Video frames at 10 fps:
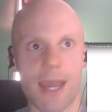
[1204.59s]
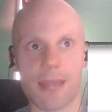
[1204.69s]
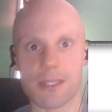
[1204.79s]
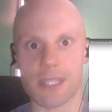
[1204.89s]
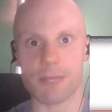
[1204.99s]

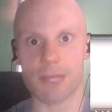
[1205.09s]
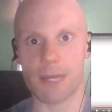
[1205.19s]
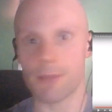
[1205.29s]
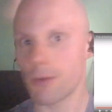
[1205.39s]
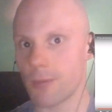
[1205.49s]
At the same
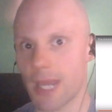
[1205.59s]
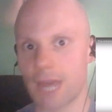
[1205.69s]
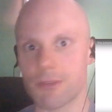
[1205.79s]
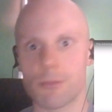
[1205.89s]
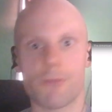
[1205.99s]
time, though, we
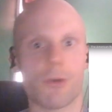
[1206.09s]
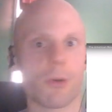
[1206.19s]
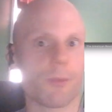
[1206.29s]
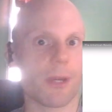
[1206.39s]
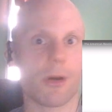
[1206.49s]
have to move
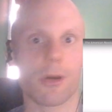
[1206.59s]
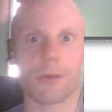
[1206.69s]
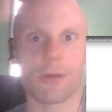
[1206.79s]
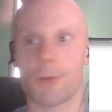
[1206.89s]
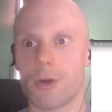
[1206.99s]
forward. We
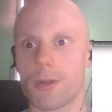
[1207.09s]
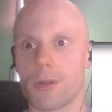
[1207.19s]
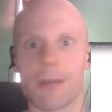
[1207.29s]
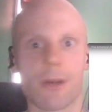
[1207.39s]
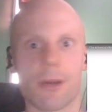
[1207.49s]
are
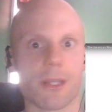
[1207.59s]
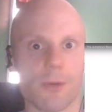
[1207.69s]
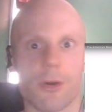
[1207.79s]
all Americans.